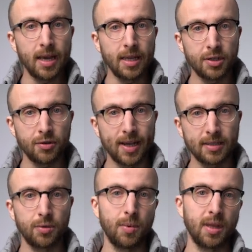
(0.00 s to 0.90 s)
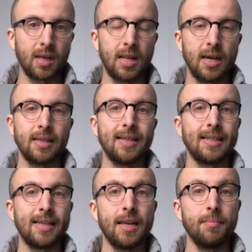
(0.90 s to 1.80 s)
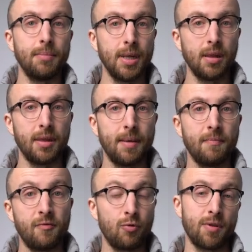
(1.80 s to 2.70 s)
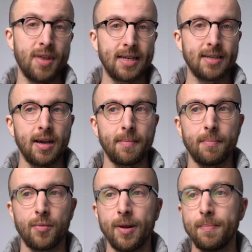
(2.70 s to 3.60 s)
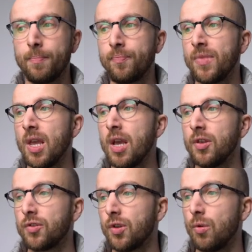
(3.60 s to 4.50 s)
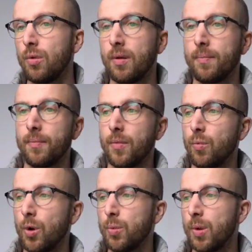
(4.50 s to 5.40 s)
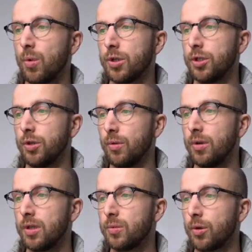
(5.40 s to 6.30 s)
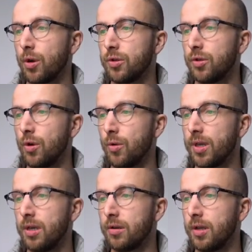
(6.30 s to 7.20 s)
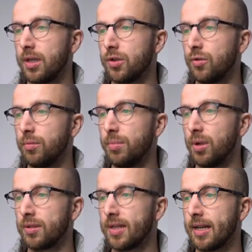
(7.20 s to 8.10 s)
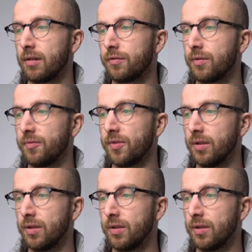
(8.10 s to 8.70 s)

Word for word: I interacted with a client and can bill them for that time, right? So what we want to do is we're going to go here into build title from